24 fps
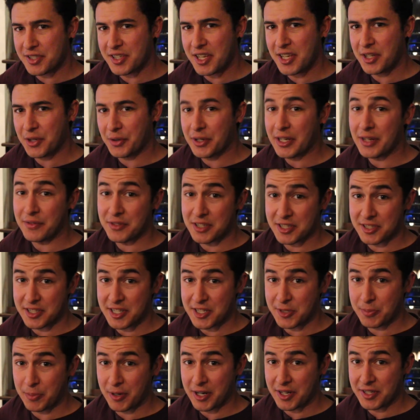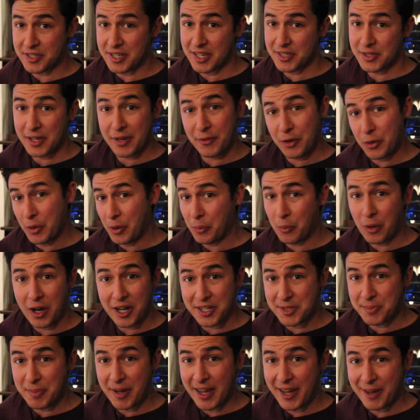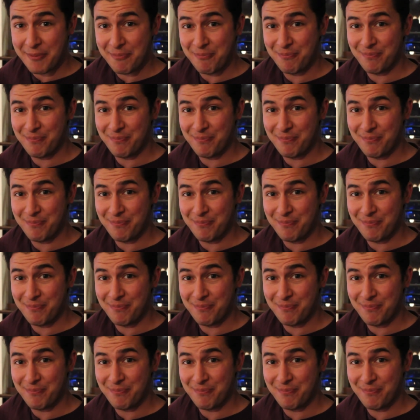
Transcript: scenery of Disney Springs as everyone walks by.